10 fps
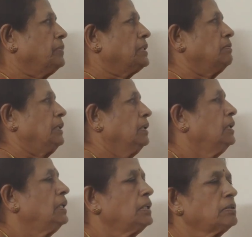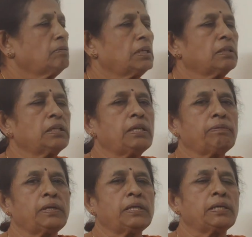First one. So what are the
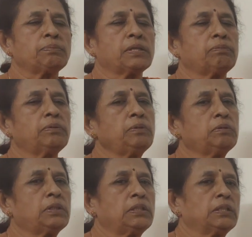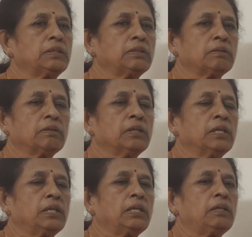different types of nutrition
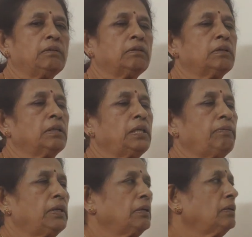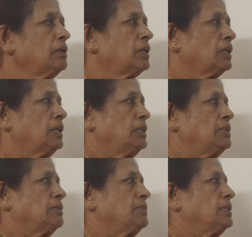in living
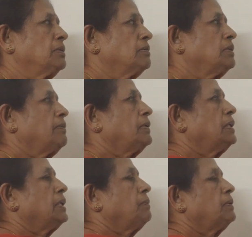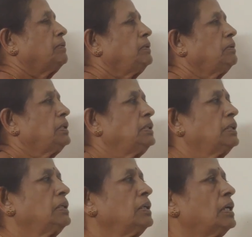organisms? So different type of
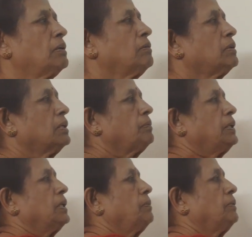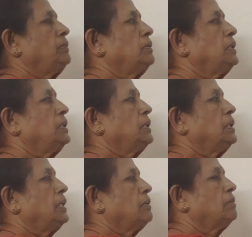nutrition: autotrophic type of nutrition,
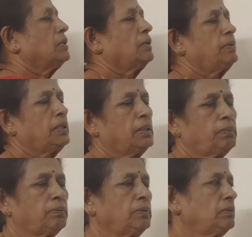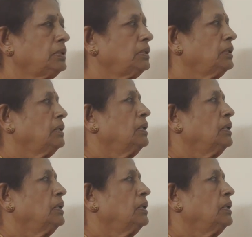heterotrophic type of nutrition,